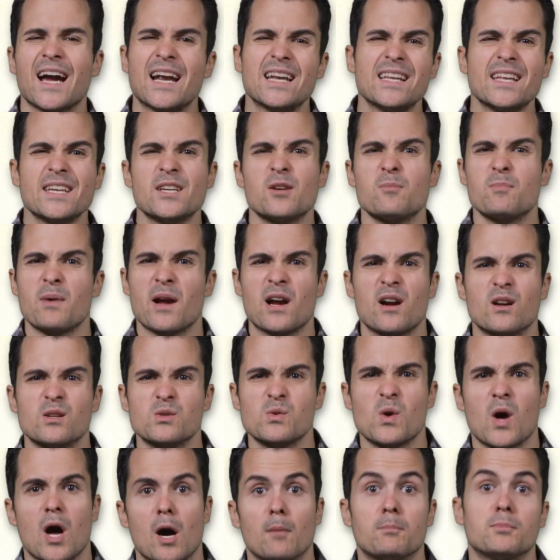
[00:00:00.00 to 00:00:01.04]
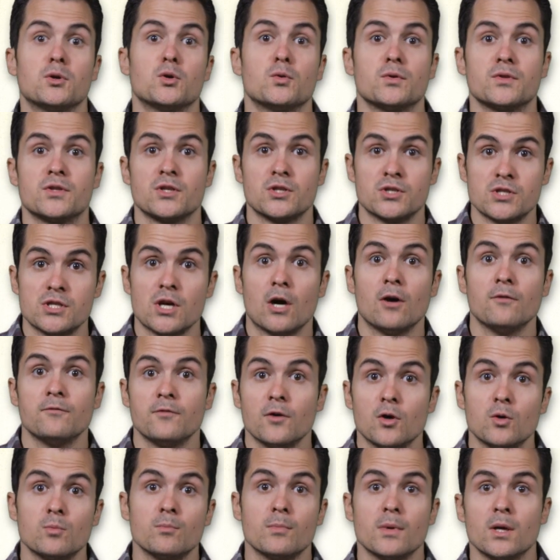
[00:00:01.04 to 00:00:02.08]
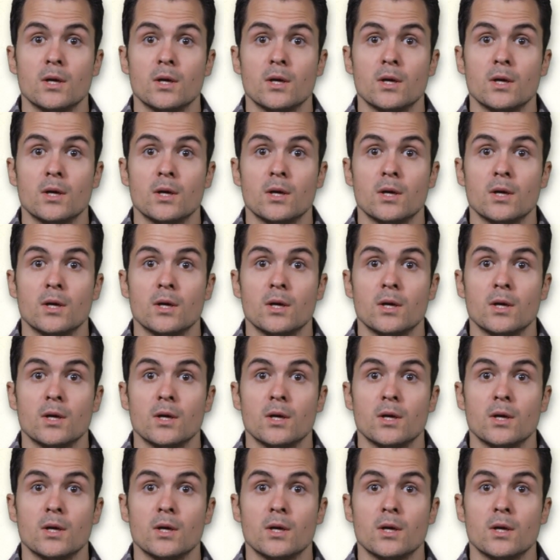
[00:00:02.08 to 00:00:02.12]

Kind of like your parents will help you with your cell phone